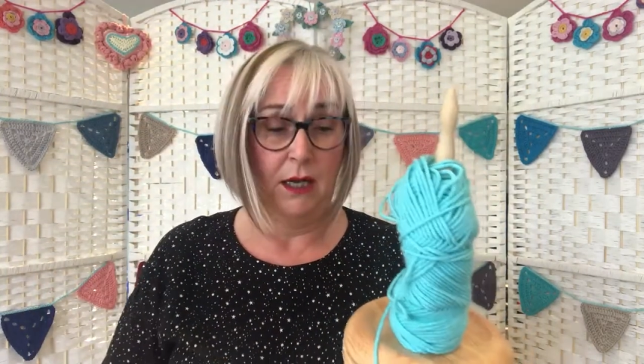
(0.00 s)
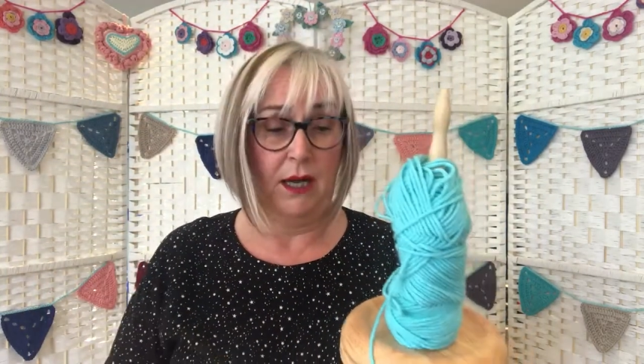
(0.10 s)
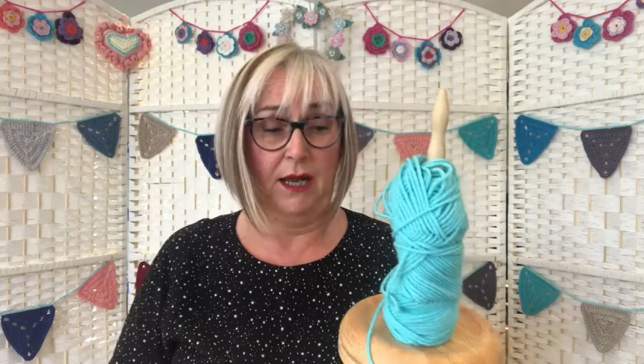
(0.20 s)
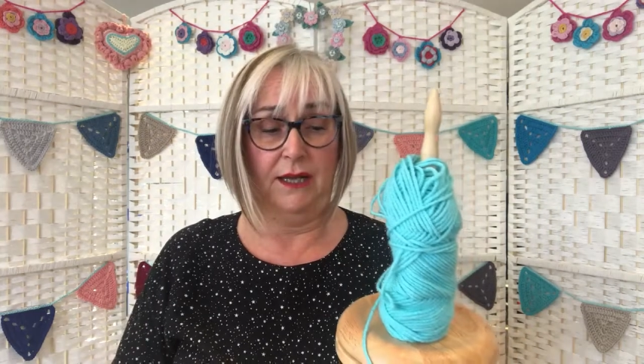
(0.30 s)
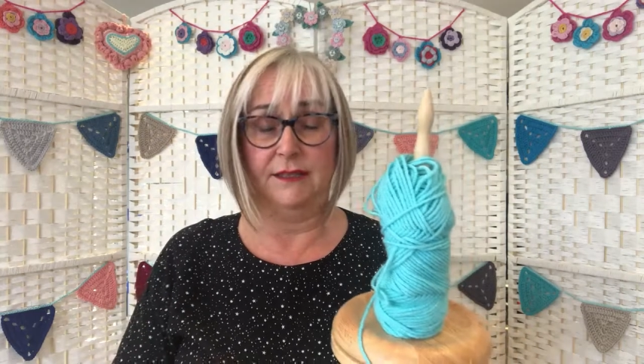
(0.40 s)

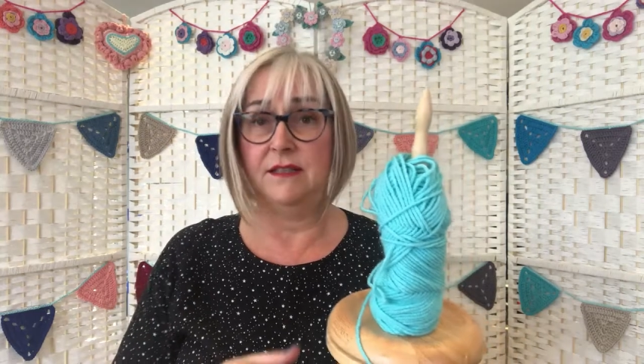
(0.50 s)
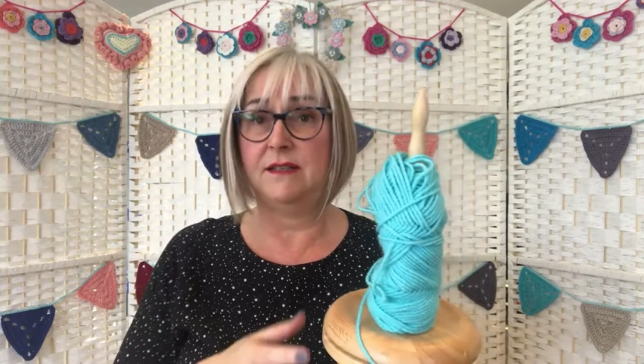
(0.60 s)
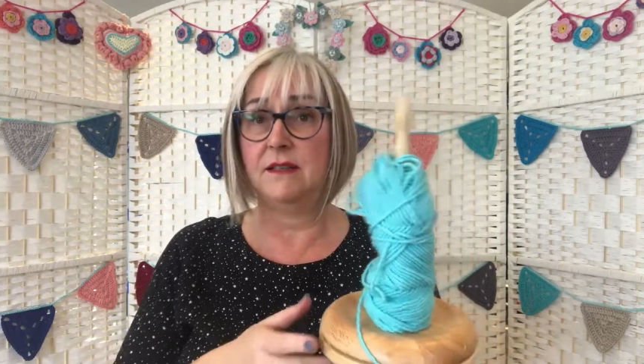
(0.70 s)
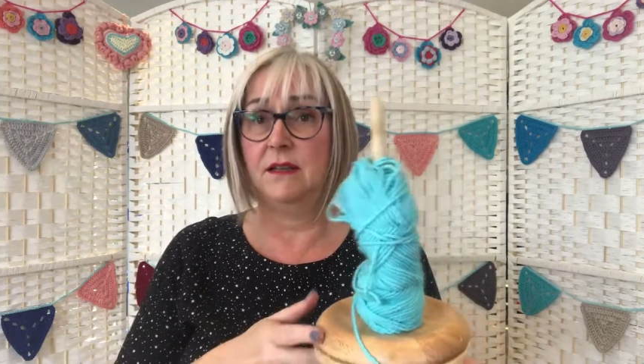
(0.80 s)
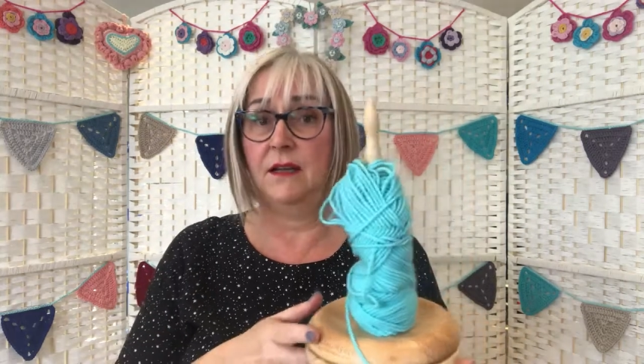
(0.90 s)

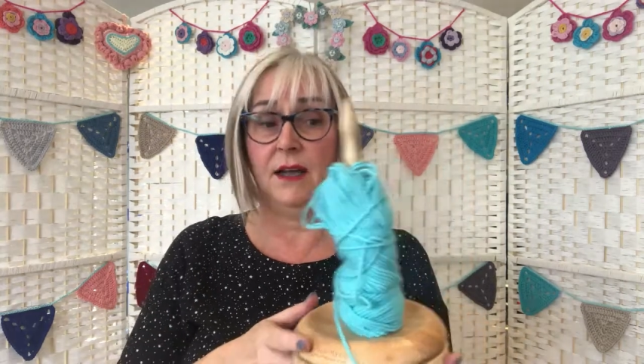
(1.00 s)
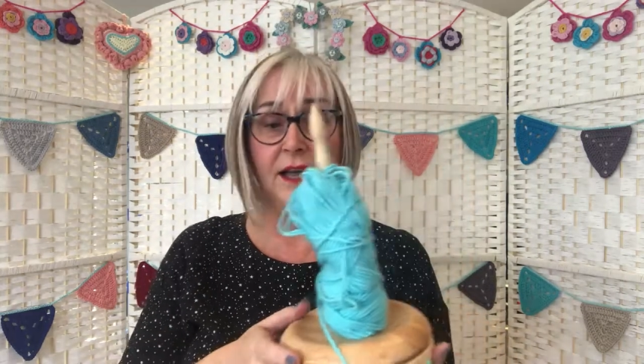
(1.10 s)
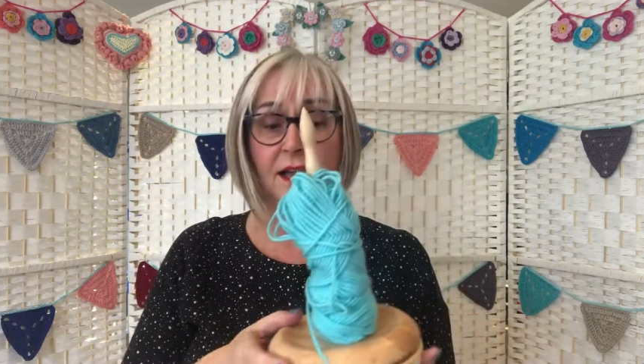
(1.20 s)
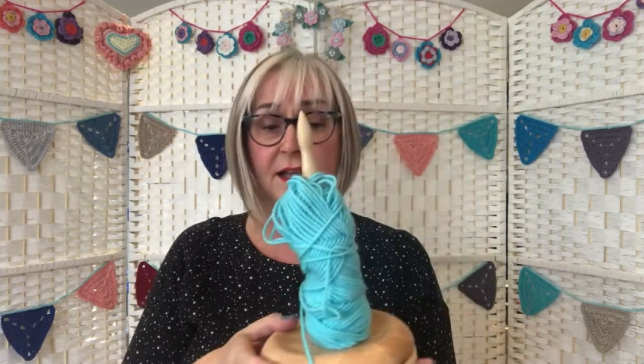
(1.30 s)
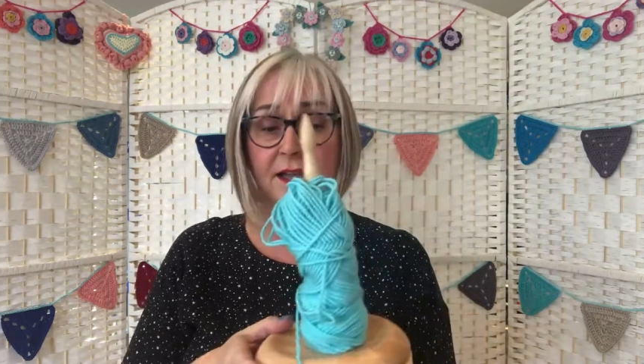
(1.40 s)
And
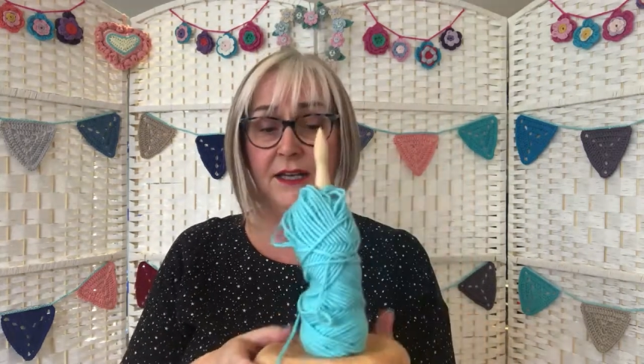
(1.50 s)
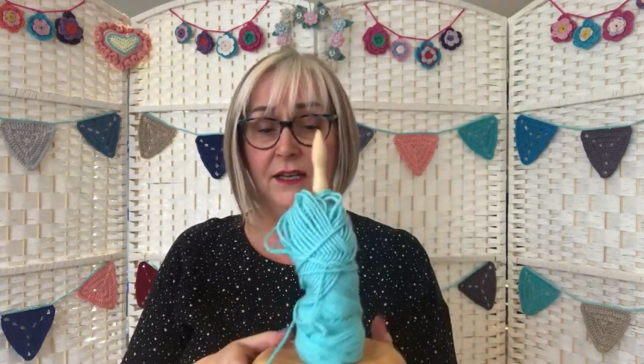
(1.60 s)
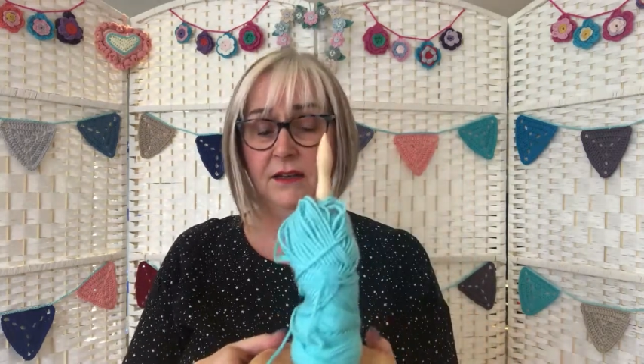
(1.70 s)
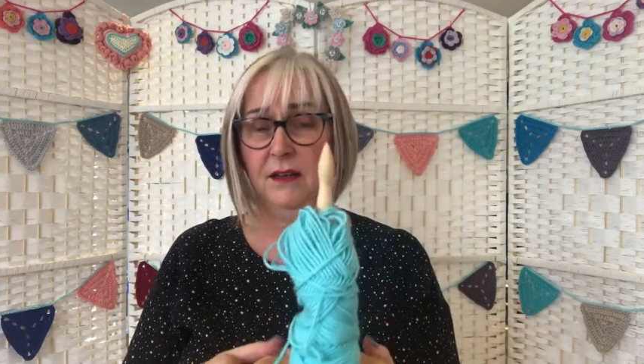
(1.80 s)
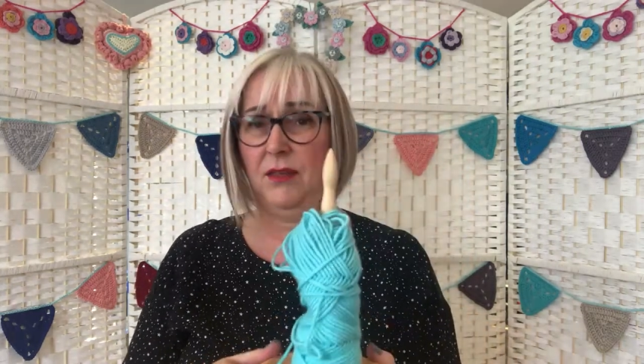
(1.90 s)

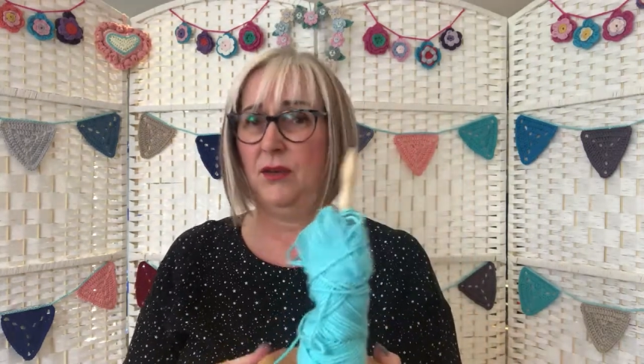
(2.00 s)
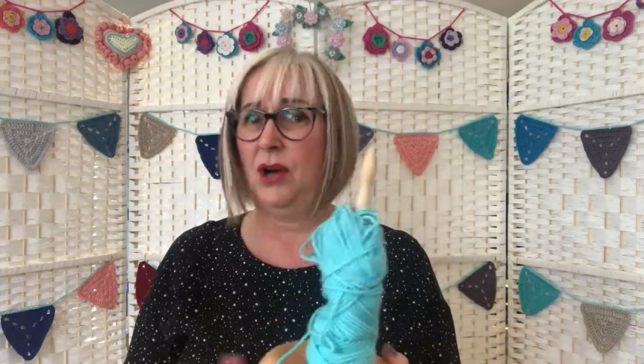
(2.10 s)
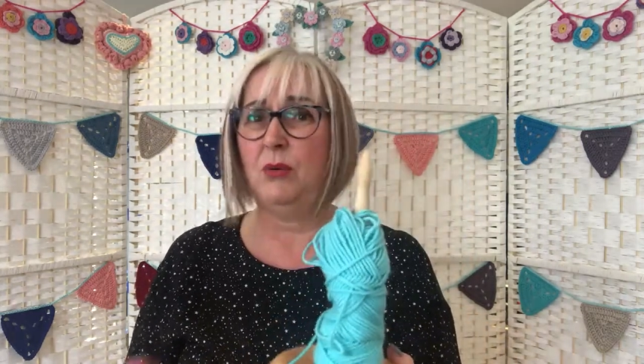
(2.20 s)
I thought,